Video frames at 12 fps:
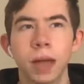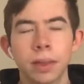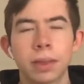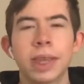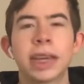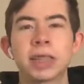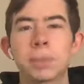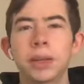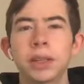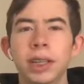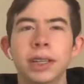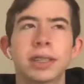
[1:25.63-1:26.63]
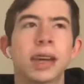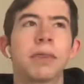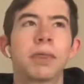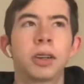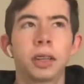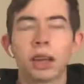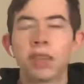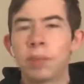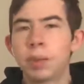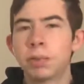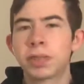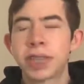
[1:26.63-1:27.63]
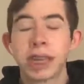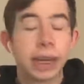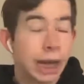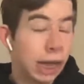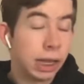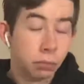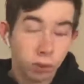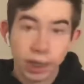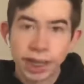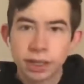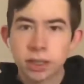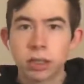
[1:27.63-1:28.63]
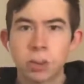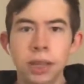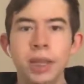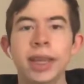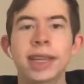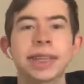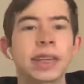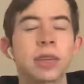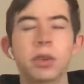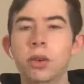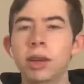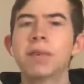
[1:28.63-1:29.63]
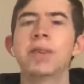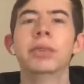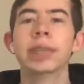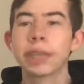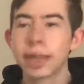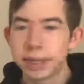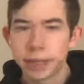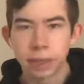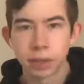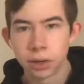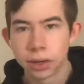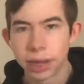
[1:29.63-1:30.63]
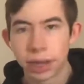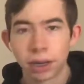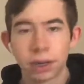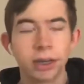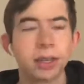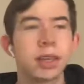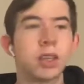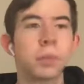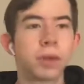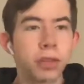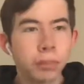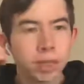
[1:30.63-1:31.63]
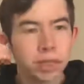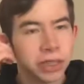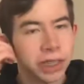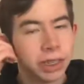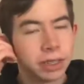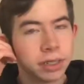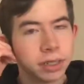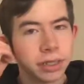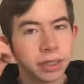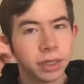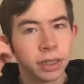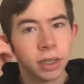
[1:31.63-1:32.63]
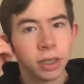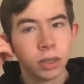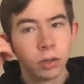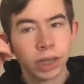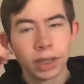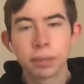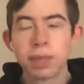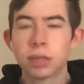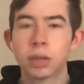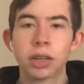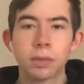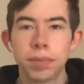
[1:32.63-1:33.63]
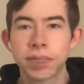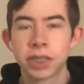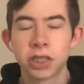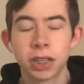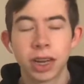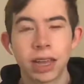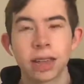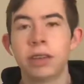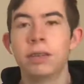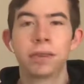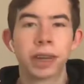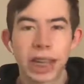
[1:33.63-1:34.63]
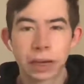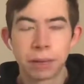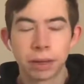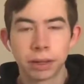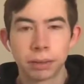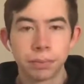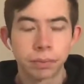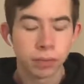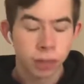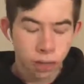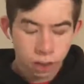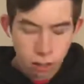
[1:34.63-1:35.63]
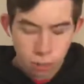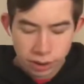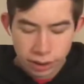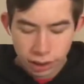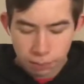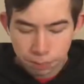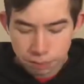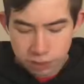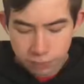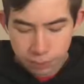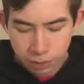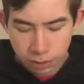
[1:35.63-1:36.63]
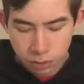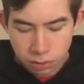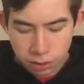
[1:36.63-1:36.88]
the experience I've heard a lot of people say and I relate to is that you don't even realize that they're there. You put them in your ears, you get them into a good position, and then you forget about them. With the AirPods Pro,